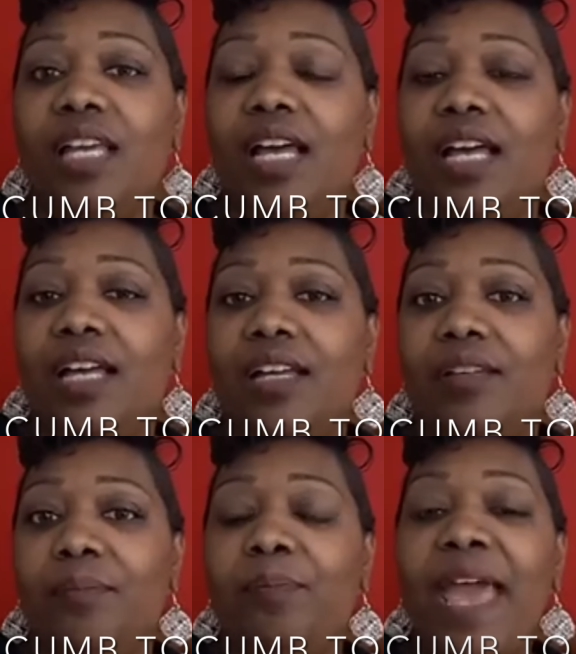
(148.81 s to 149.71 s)

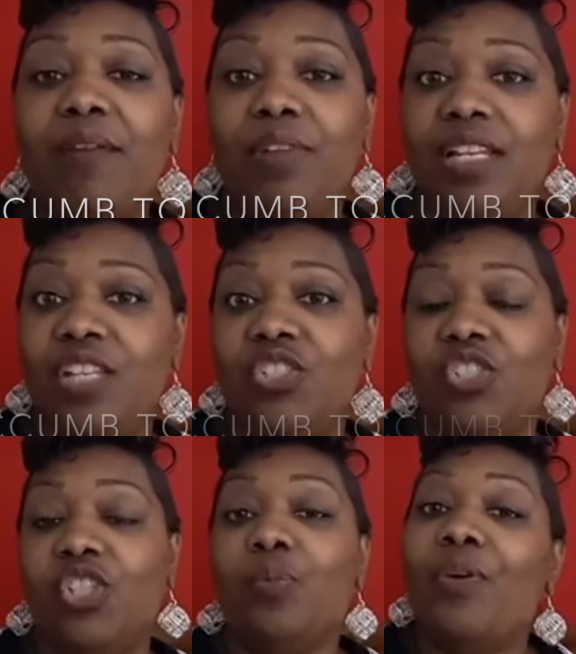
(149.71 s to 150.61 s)
bad
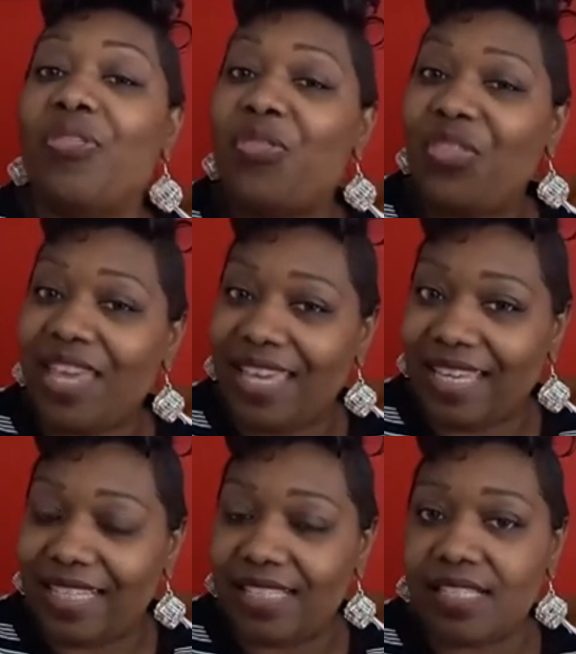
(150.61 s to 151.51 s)
relationship with
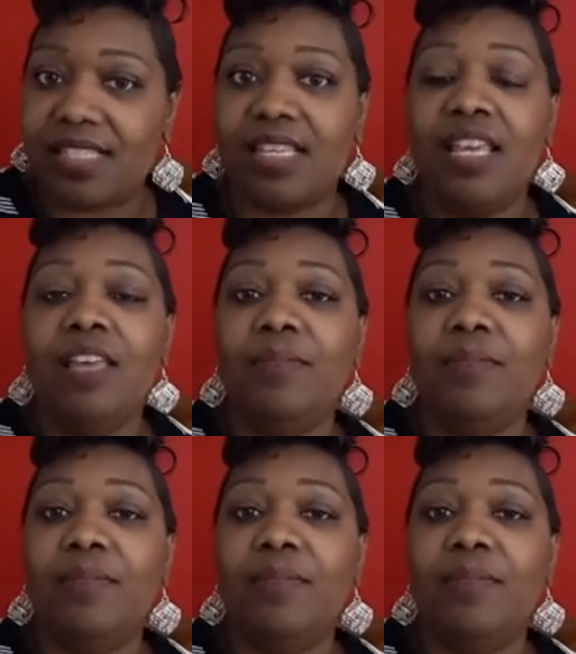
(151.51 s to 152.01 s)
things,